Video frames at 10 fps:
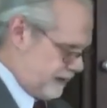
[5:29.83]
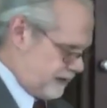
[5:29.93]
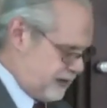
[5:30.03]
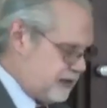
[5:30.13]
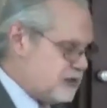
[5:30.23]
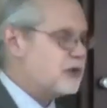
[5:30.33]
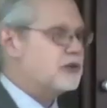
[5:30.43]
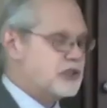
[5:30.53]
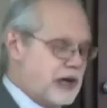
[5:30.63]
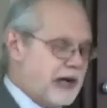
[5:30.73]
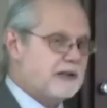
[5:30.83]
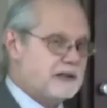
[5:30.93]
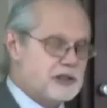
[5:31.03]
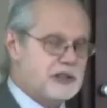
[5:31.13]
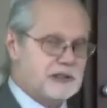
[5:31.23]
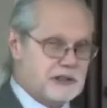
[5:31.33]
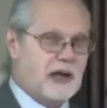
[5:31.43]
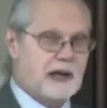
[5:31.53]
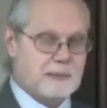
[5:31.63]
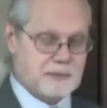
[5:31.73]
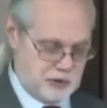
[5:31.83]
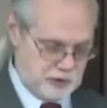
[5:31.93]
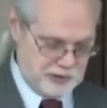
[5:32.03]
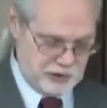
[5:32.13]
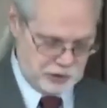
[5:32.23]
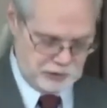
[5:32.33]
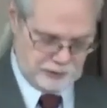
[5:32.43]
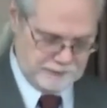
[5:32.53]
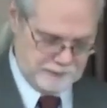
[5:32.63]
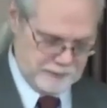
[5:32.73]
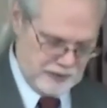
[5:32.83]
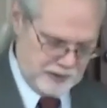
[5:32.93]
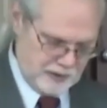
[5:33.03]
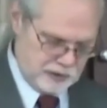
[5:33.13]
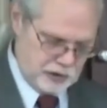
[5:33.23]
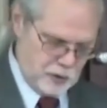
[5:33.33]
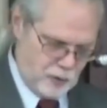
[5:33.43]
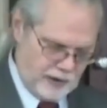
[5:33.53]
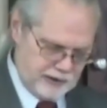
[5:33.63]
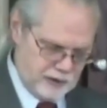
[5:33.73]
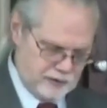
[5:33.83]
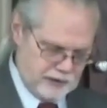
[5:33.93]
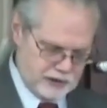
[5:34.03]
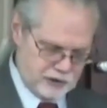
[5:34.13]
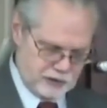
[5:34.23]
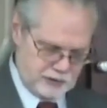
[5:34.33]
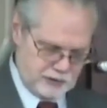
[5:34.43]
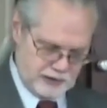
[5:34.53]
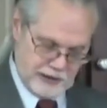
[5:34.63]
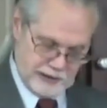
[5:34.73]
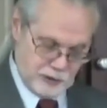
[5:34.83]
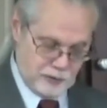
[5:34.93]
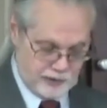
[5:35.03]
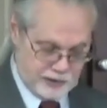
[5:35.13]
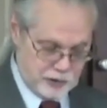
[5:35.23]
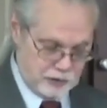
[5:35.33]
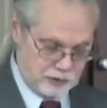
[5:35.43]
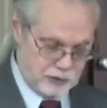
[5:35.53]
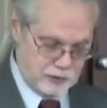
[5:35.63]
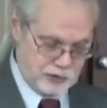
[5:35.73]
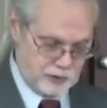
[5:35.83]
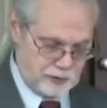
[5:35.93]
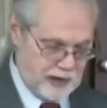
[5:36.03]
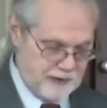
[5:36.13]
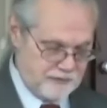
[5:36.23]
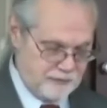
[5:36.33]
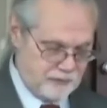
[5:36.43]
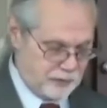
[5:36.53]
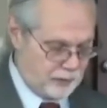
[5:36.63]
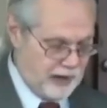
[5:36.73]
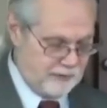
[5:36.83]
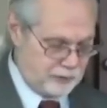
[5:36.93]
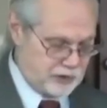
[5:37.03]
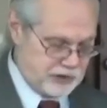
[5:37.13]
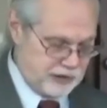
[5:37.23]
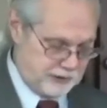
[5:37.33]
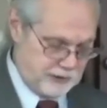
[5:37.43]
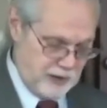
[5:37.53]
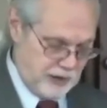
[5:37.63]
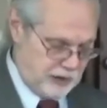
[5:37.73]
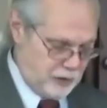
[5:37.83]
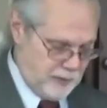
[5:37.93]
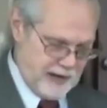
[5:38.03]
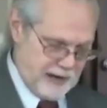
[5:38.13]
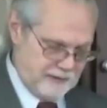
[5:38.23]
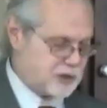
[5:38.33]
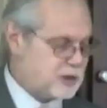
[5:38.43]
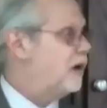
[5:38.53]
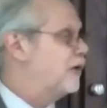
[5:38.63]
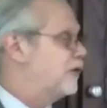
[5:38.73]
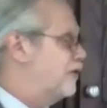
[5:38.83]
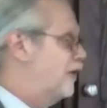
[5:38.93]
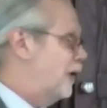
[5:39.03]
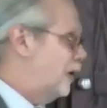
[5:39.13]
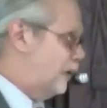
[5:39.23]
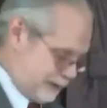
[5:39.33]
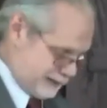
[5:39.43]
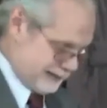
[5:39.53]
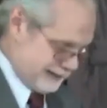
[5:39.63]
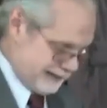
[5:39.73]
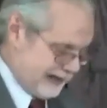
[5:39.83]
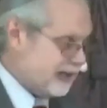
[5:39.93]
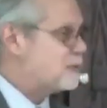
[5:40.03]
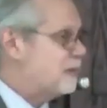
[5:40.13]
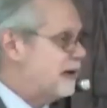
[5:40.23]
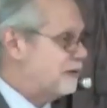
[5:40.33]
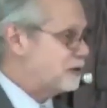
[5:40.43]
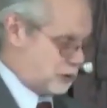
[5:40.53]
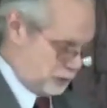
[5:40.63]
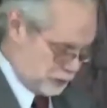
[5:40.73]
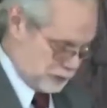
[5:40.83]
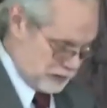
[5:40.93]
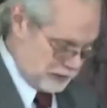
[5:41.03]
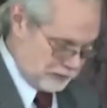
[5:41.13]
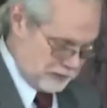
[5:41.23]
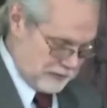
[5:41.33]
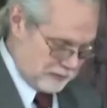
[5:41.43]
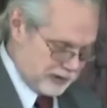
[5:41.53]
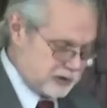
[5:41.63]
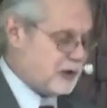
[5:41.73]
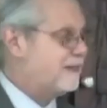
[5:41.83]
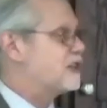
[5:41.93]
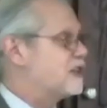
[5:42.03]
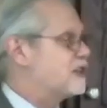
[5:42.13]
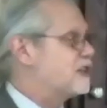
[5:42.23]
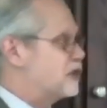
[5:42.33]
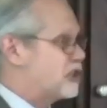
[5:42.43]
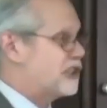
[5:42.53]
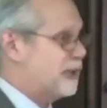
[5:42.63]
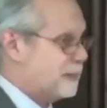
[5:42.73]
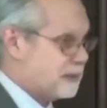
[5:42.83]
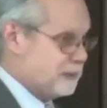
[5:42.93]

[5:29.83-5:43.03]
These are challenging times, to be sure. Do you want your vessel and your venture to survive, thrive, or sink? You may have a smartphone, as many of us do now, but do you have a smart ship